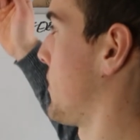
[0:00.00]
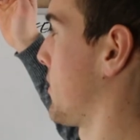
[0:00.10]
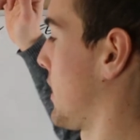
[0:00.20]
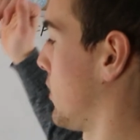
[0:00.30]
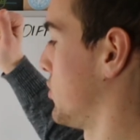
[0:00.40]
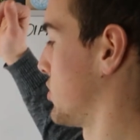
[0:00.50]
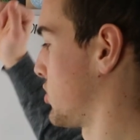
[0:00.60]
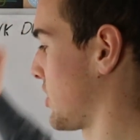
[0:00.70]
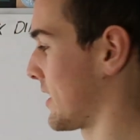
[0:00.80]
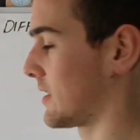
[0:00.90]
I figured I would
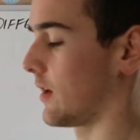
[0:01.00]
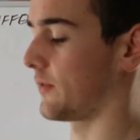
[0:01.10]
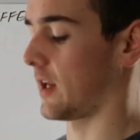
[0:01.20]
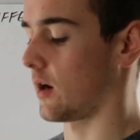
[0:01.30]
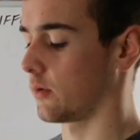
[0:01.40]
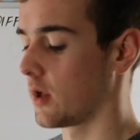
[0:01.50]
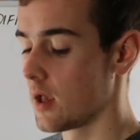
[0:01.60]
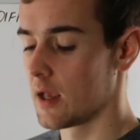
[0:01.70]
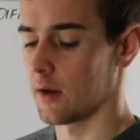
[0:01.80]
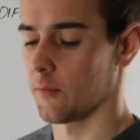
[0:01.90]
just jot stuff down
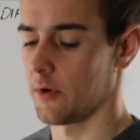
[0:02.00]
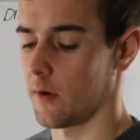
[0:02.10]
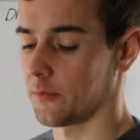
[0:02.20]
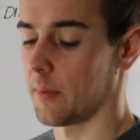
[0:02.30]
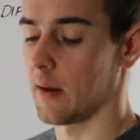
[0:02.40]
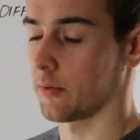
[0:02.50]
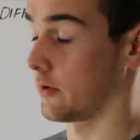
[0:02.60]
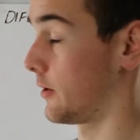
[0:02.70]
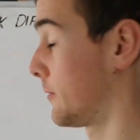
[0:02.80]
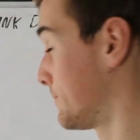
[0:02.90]
and read off the
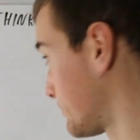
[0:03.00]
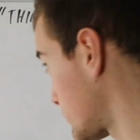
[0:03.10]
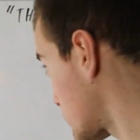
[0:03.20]
paper here.